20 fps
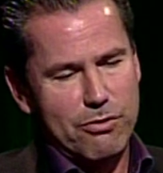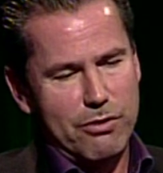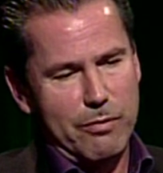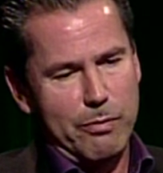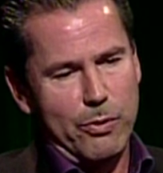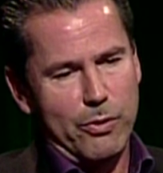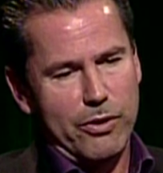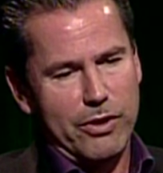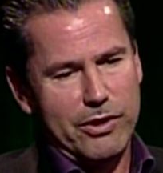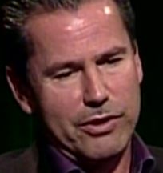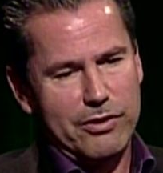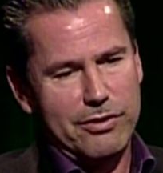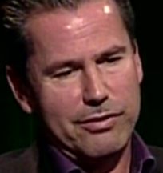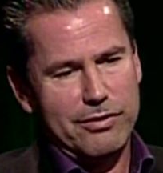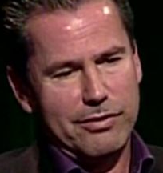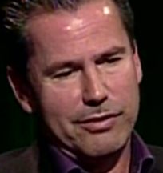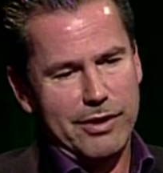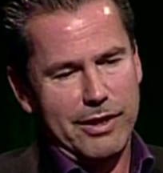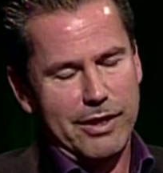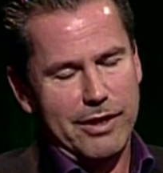
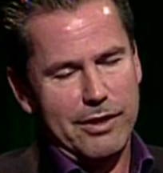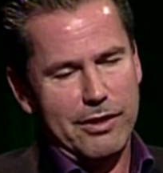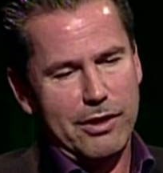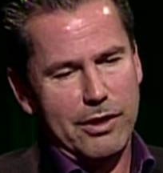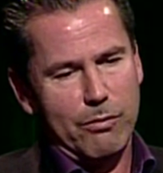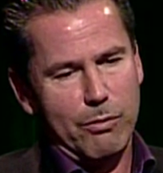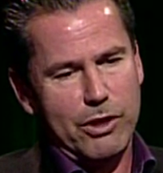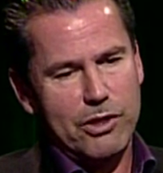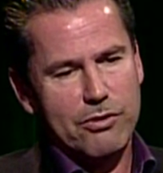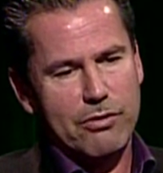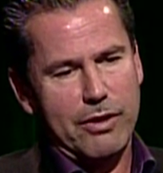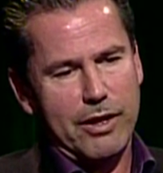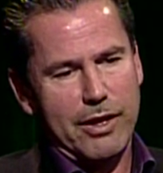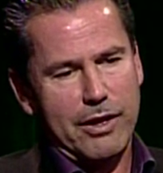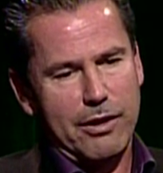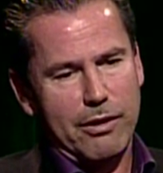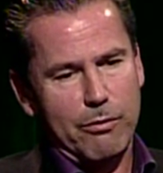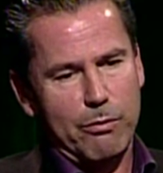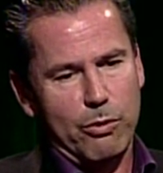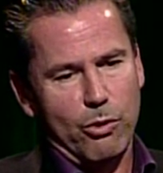reports, and we try
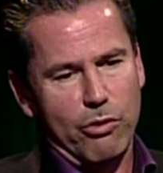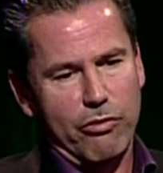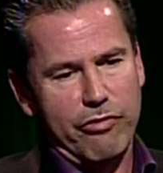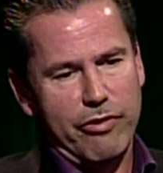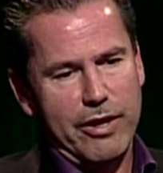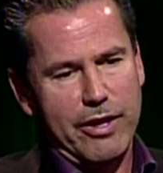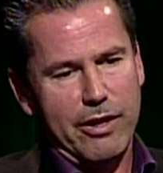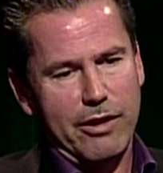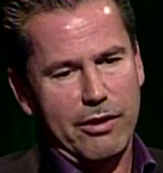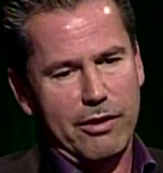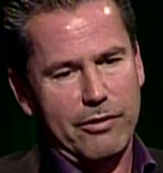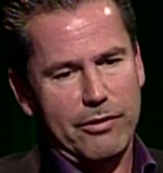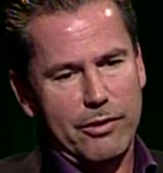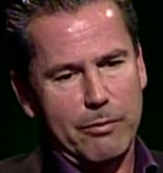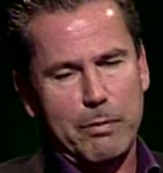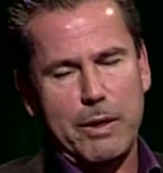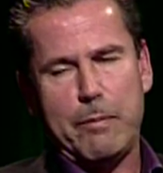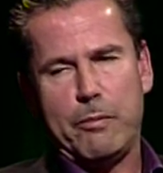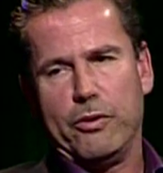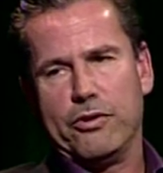to profile the
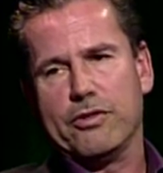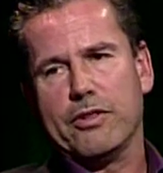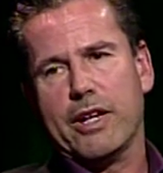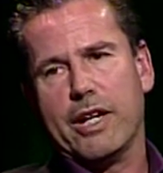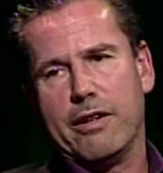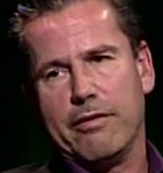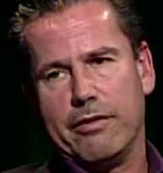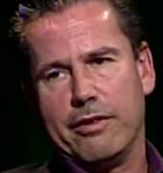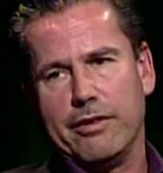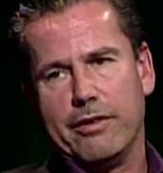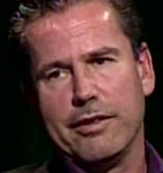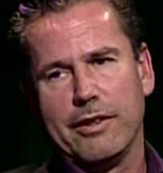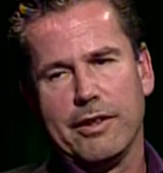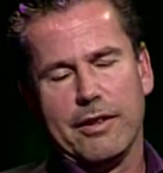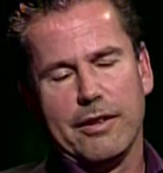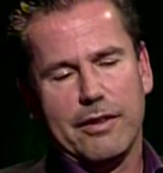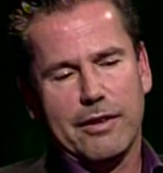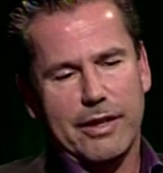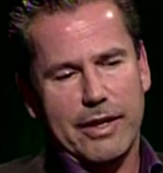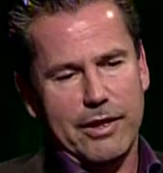people side of it.
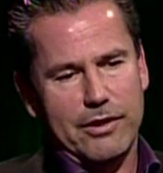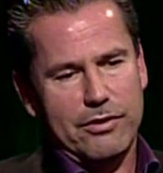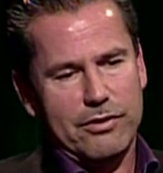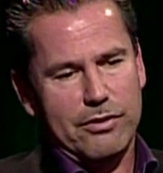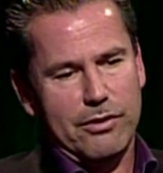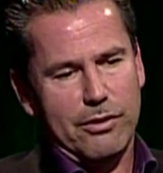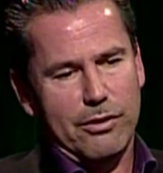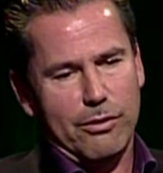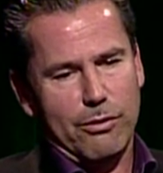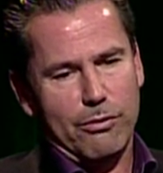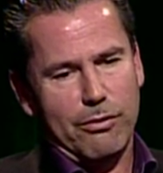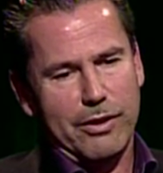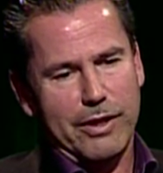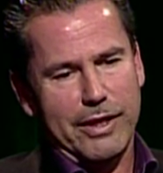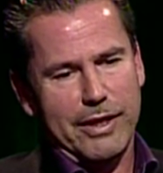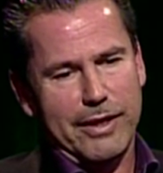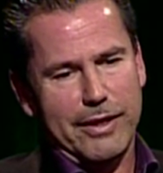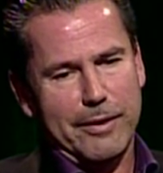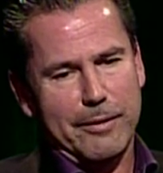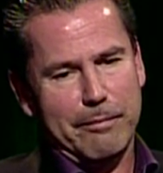And
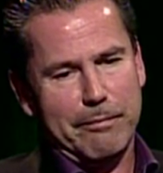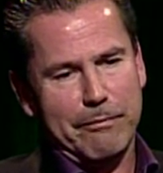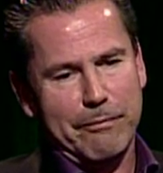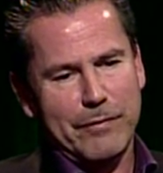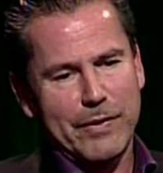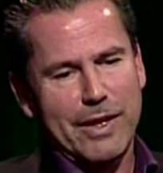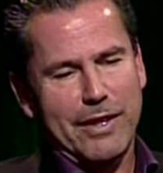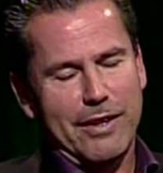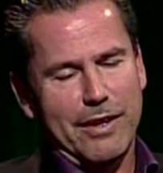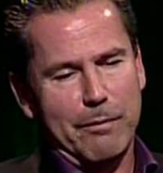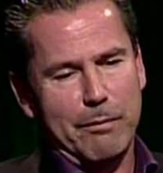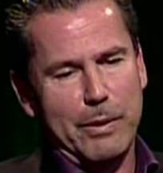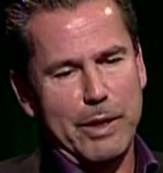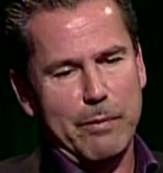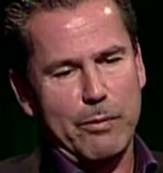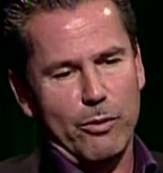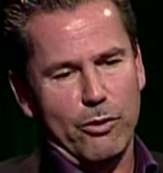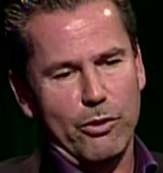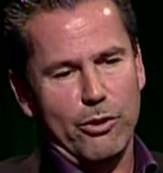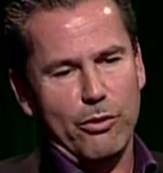so
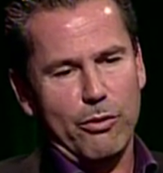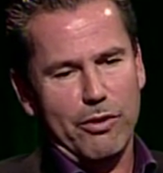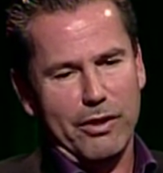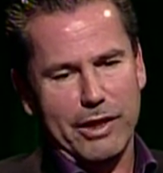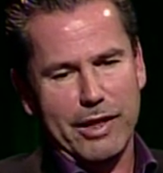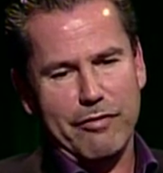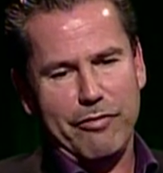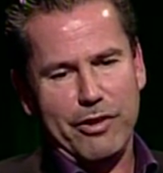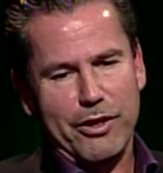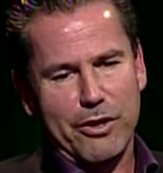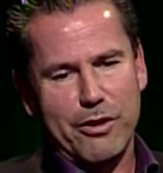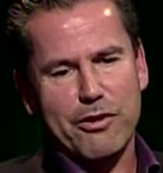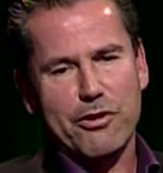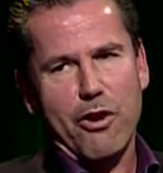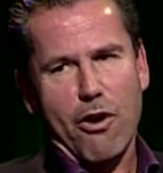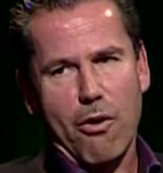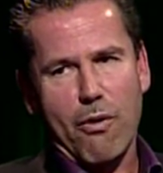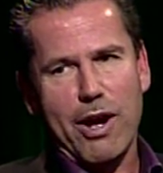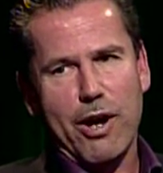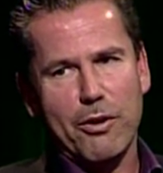people who live here
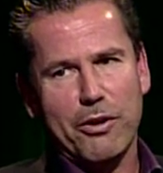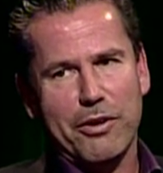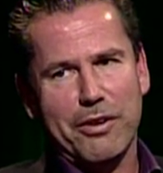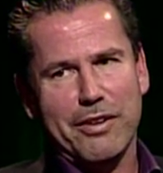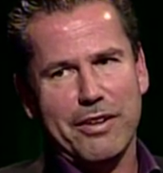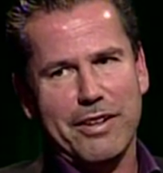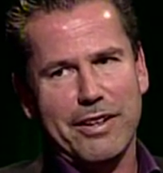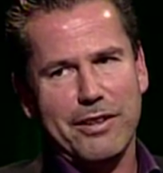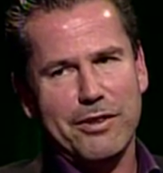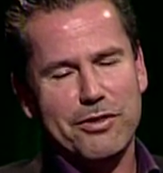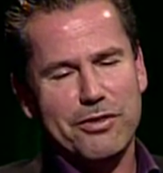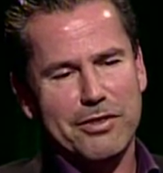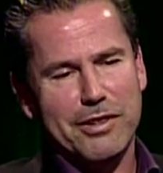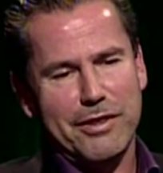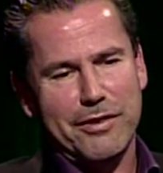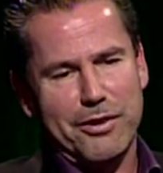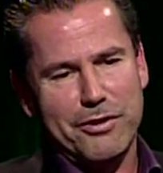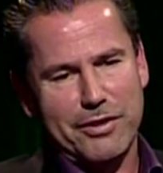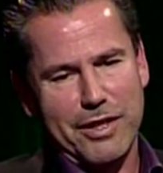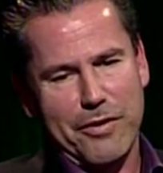know how good it is, and
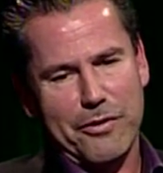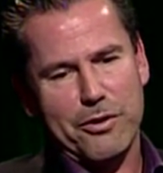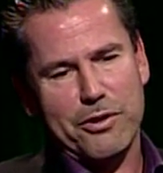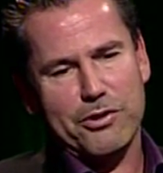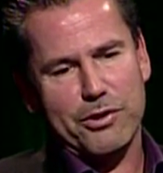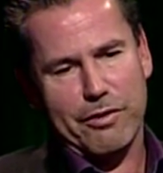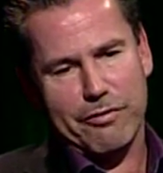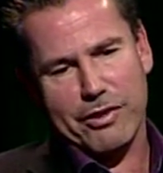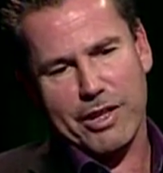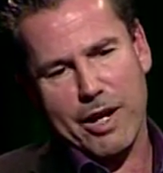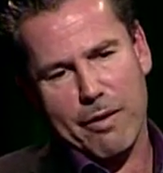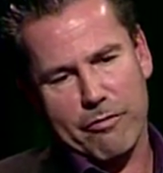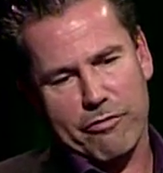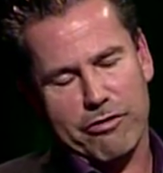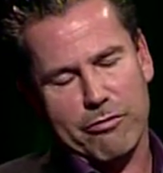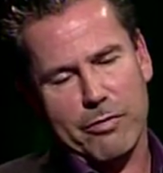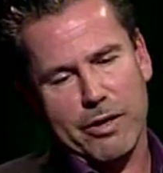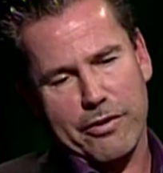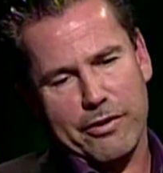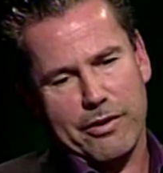there's others who have come
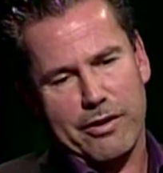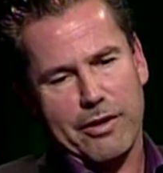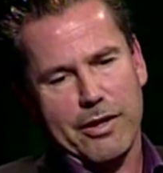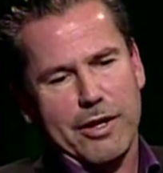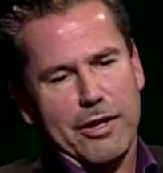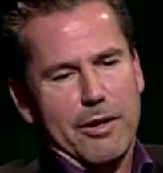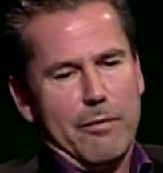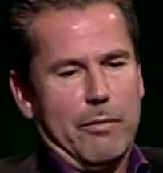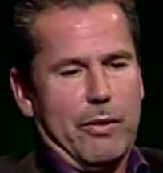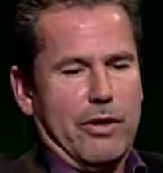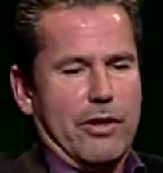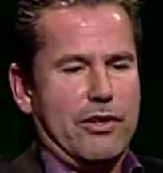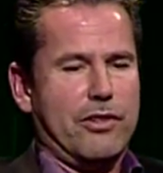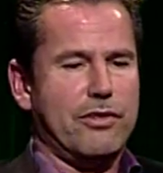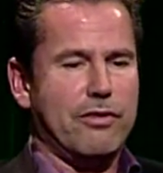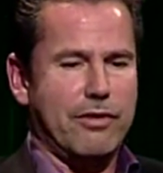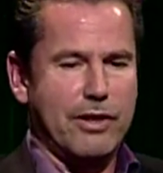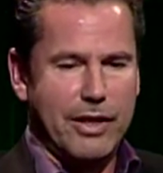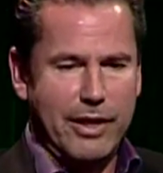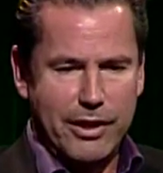from other parts
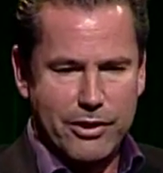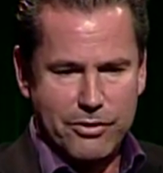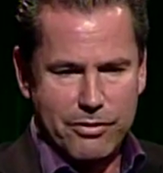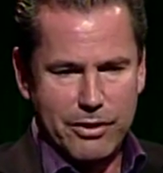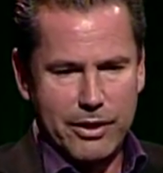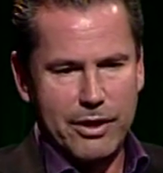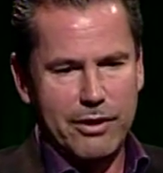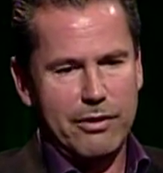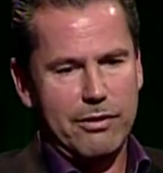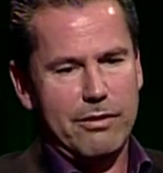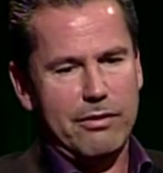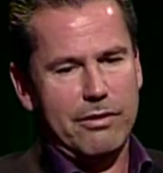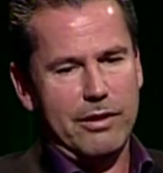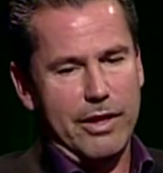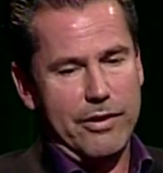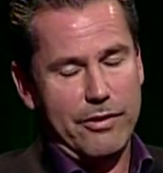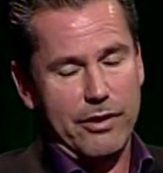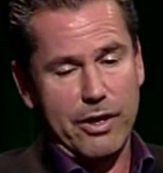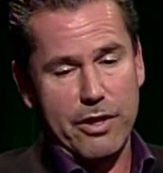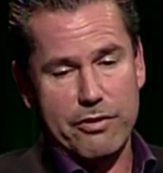of the country or
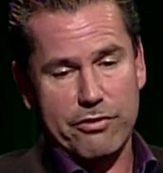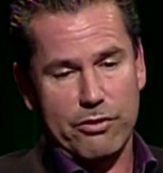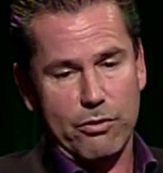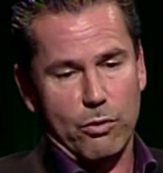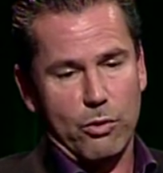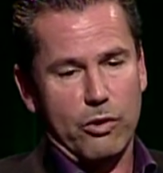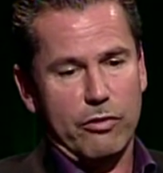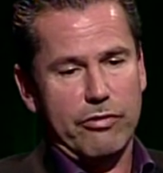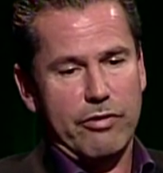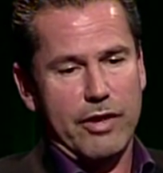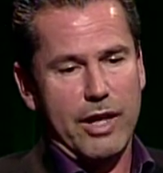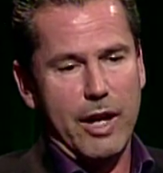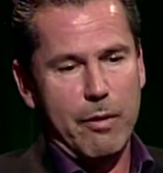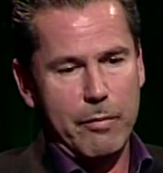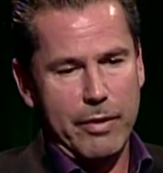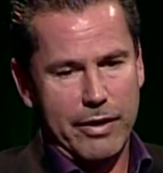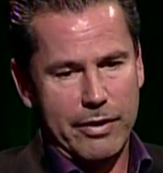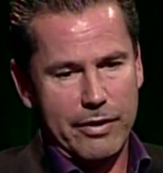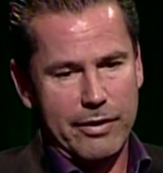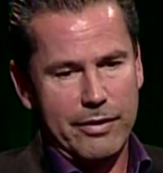other areas of the world for that
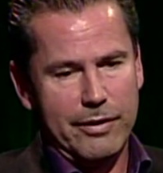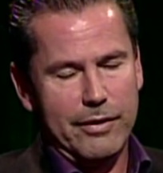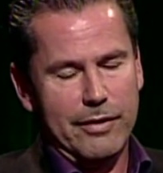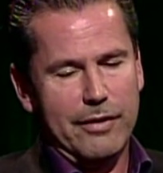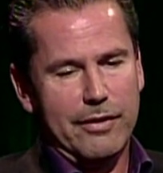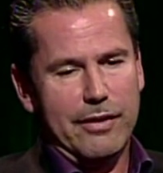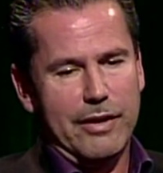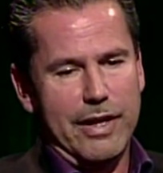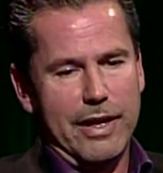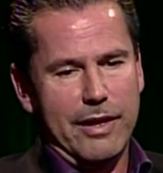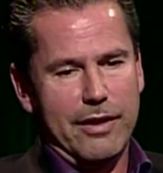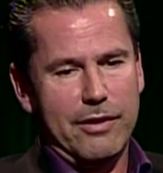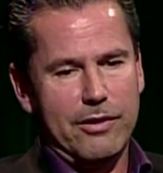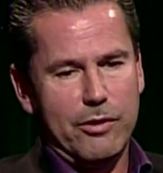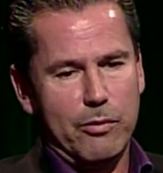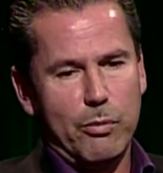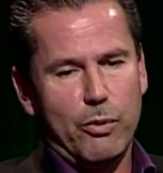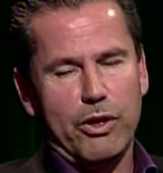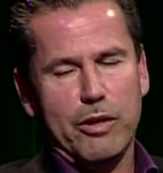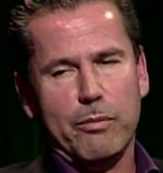matter, and they're
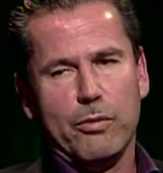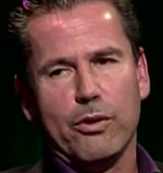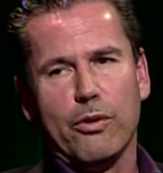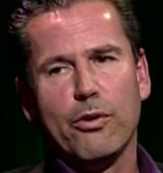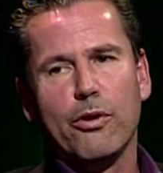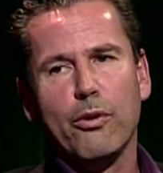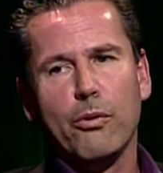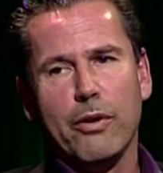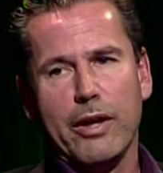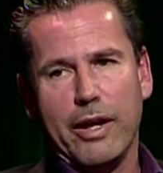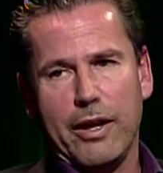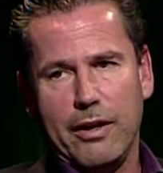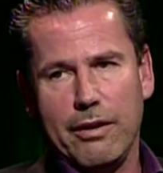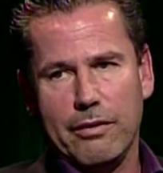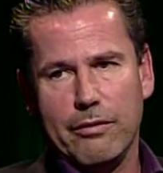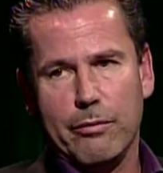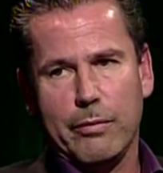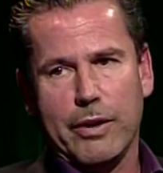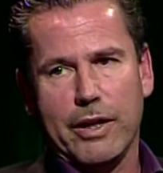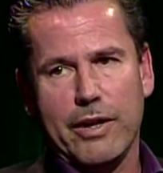pretty blown away
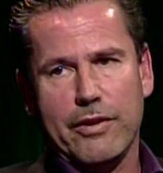by